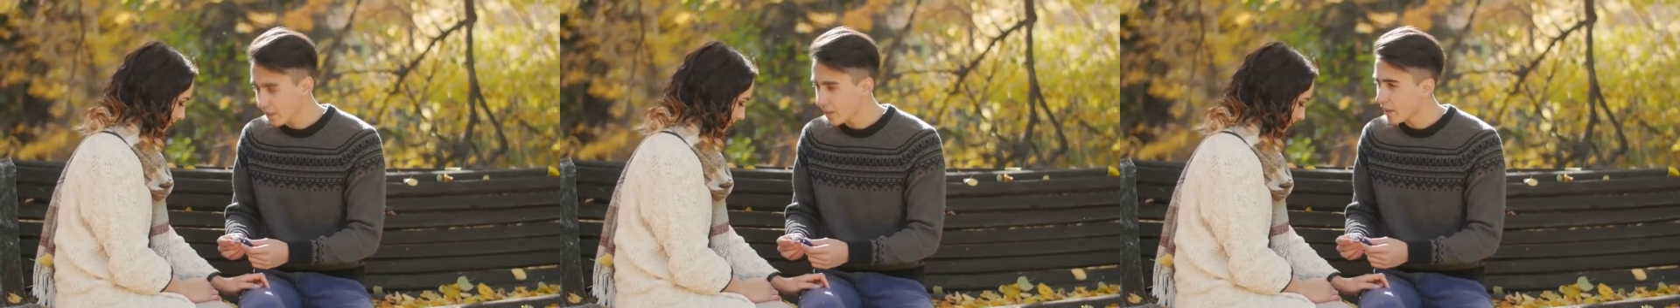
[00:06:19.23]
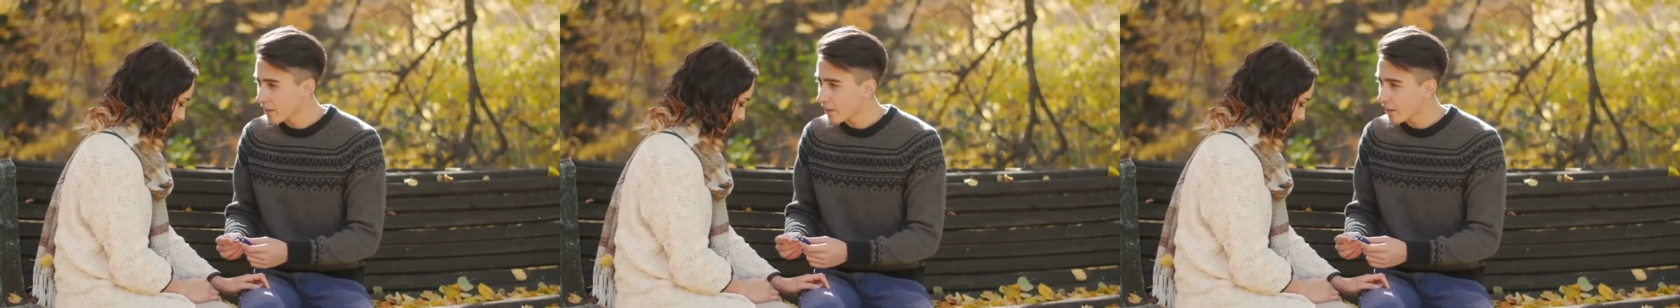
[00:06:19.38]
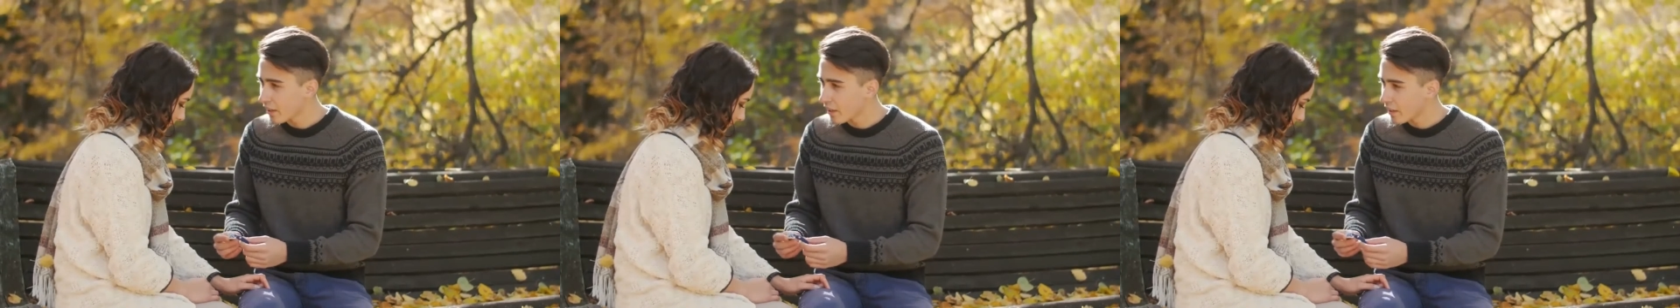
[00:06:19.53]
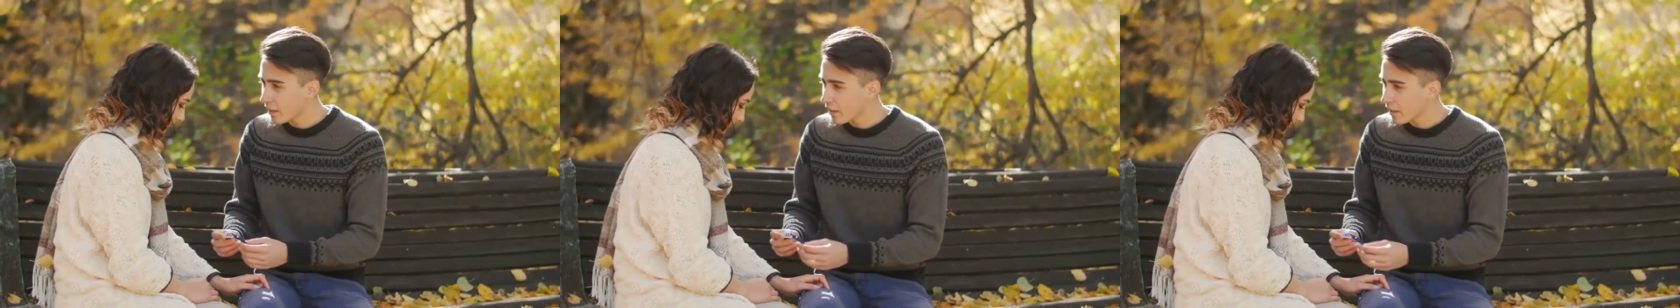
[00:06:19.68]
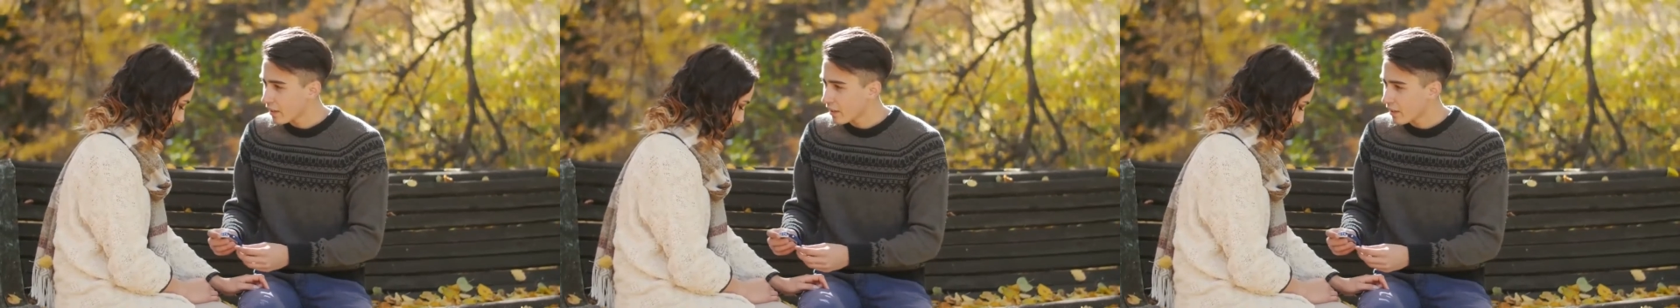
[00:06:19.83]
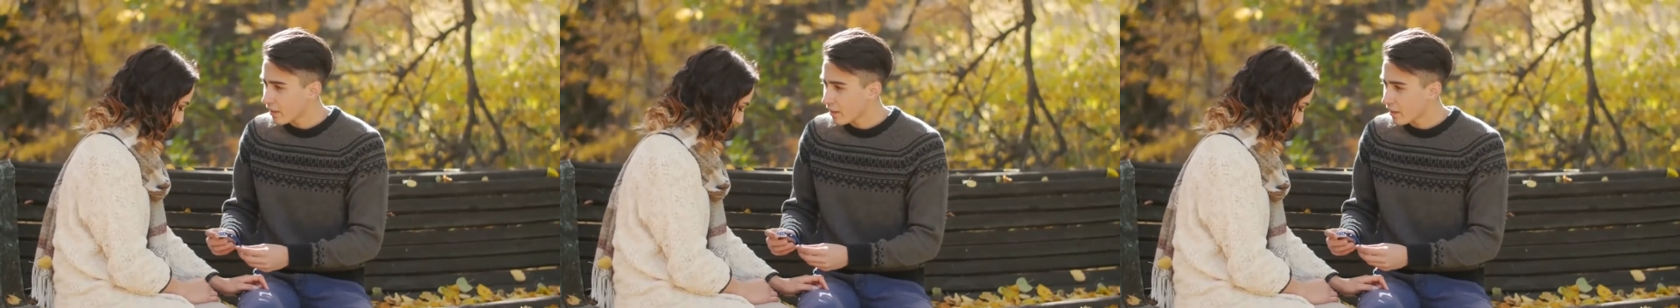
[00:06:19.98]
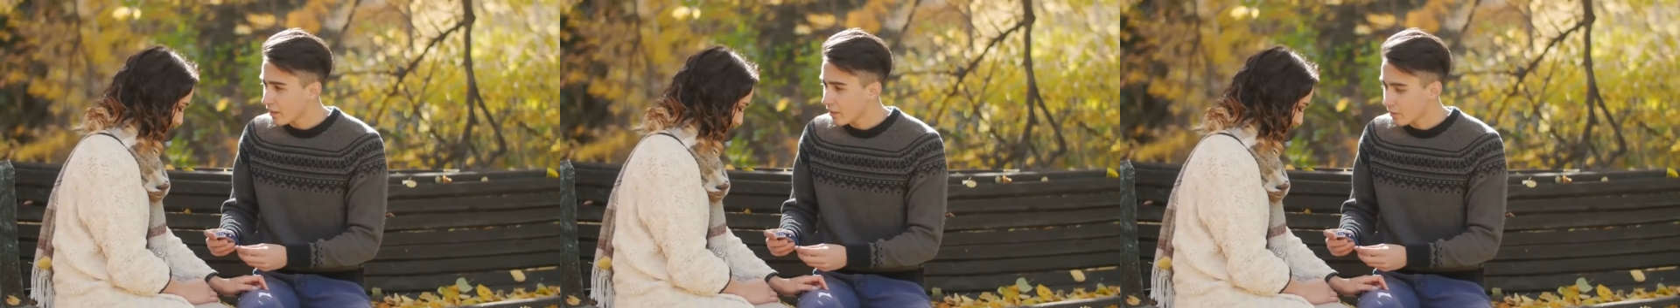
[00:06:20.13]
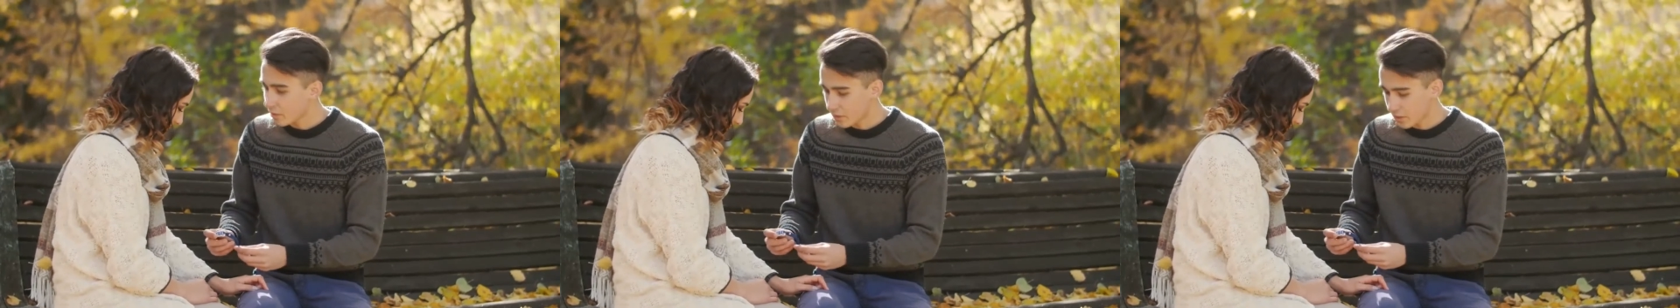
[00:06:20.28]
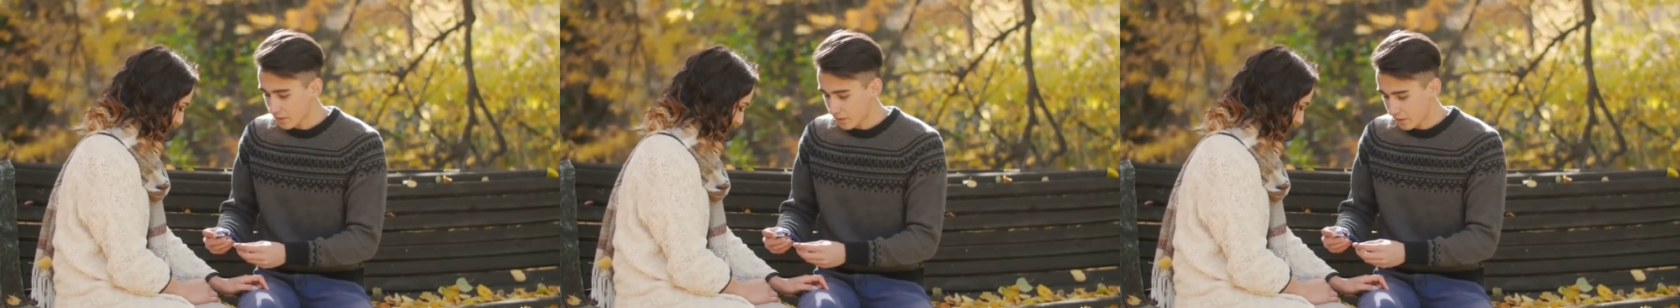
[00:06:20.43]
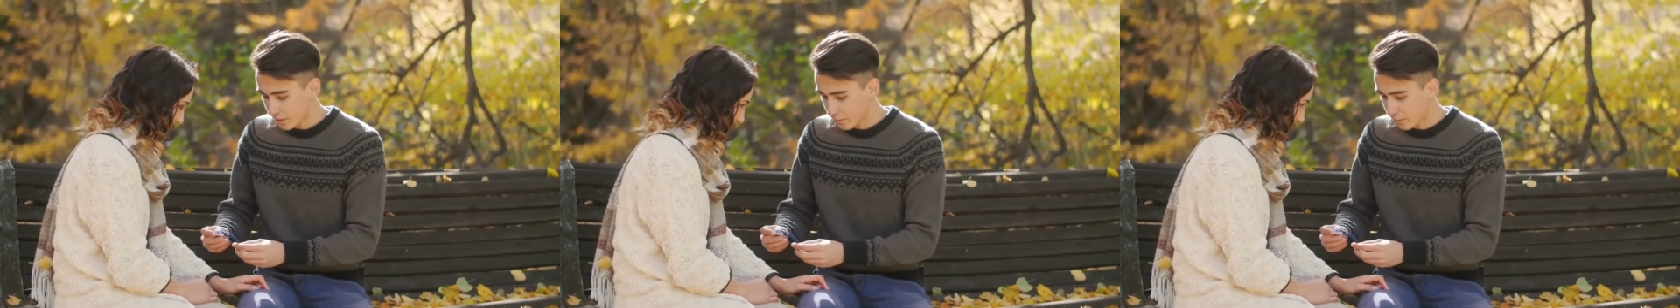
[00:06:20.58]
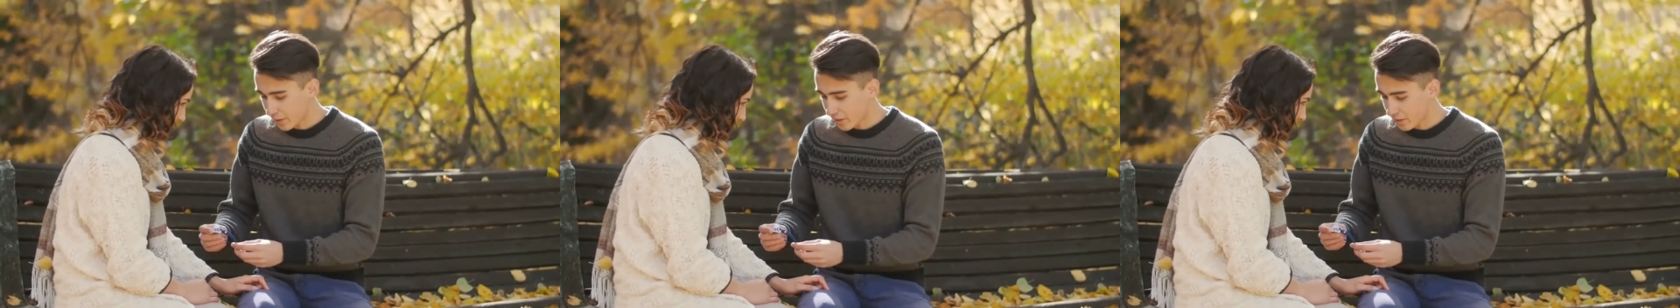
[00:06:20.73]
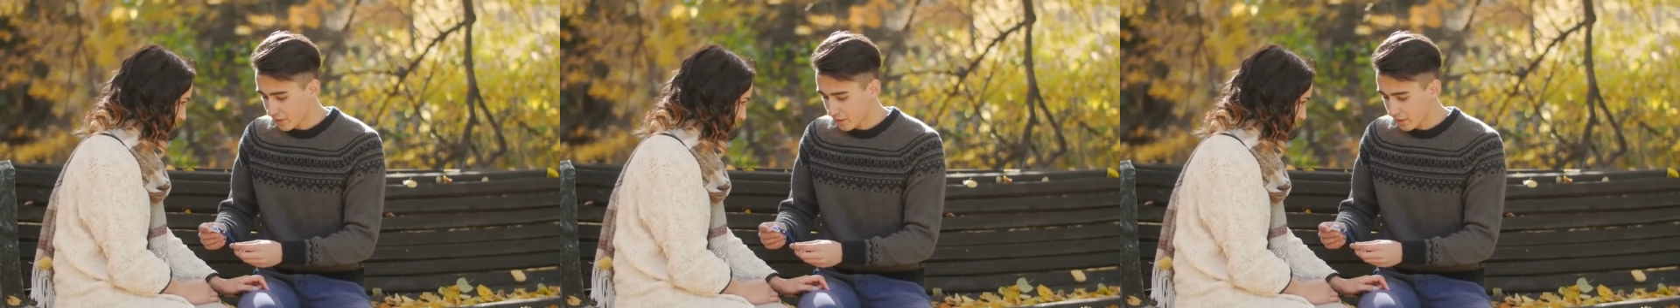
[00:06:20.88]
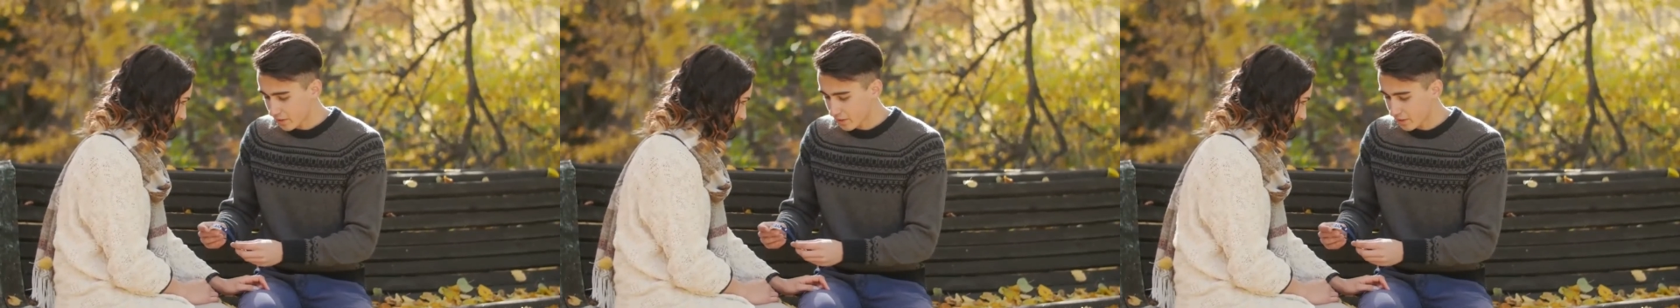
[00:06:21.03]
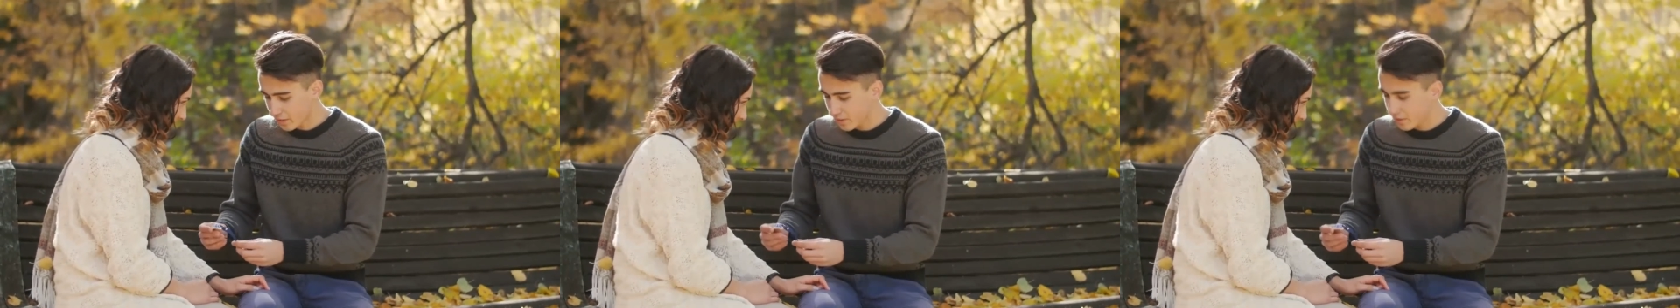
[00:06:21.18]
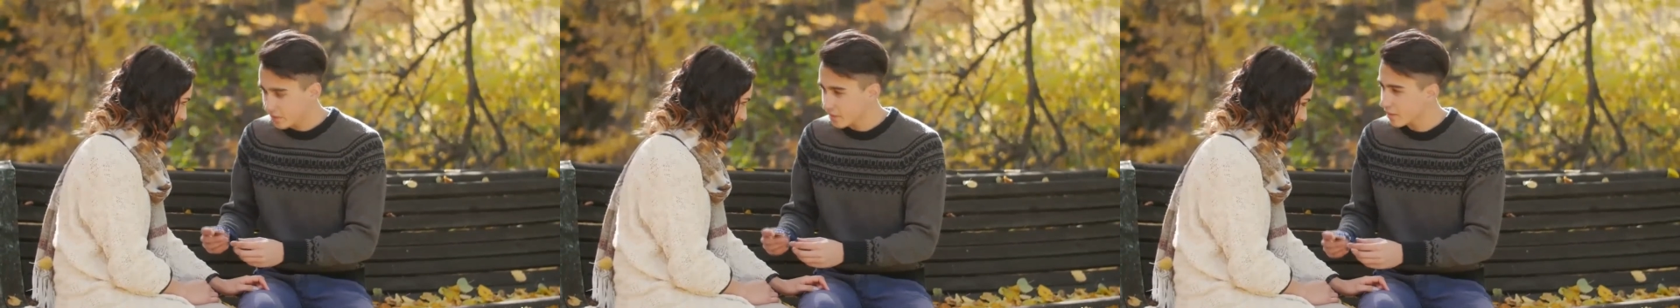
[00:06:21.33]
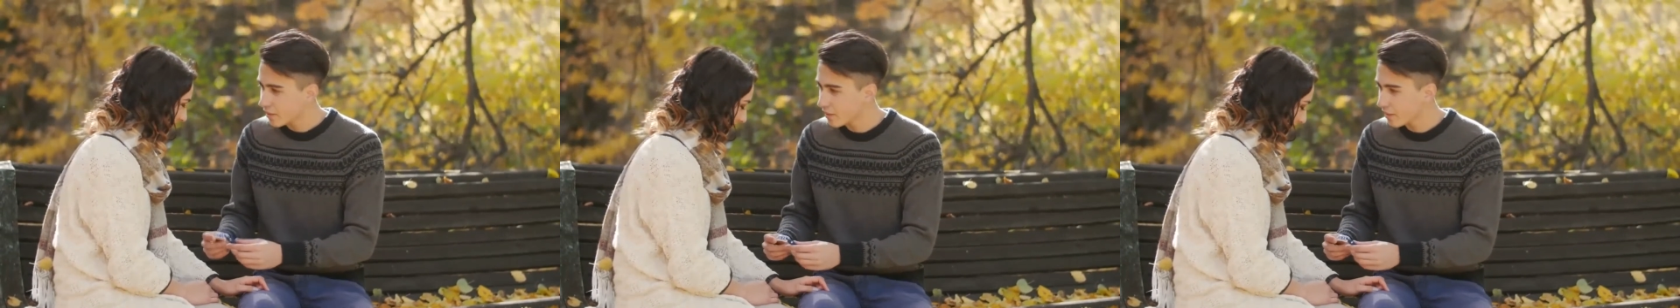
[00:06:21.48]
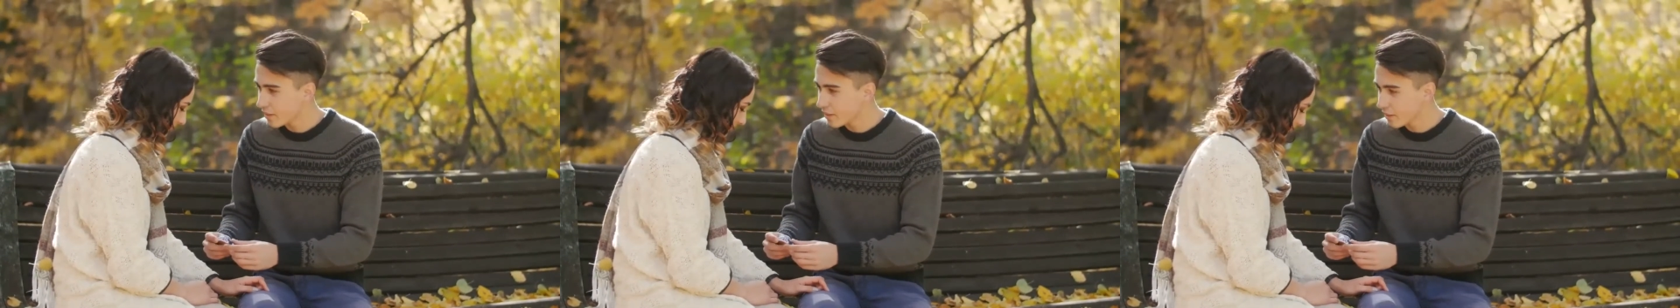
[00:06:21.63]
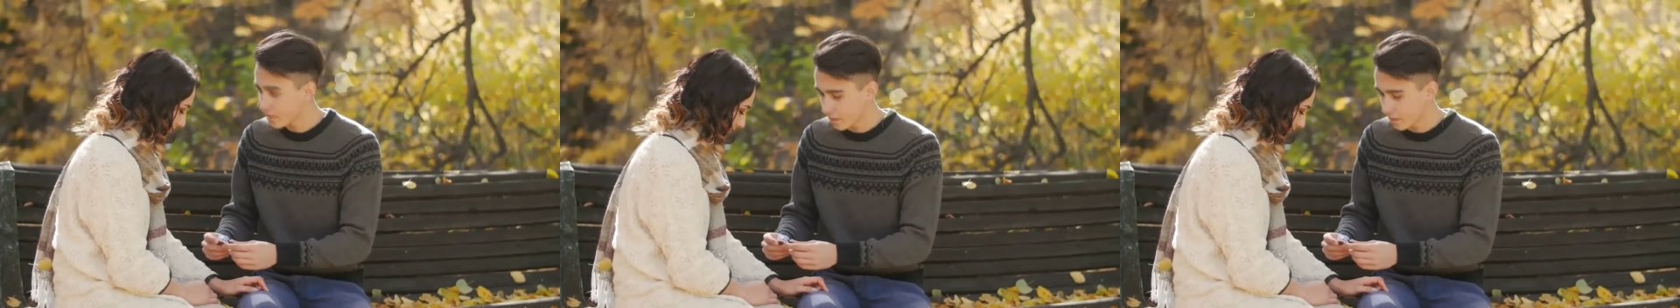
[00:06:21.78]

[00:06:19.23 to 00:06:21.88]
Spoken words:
you have to feel the sexual tension in the air.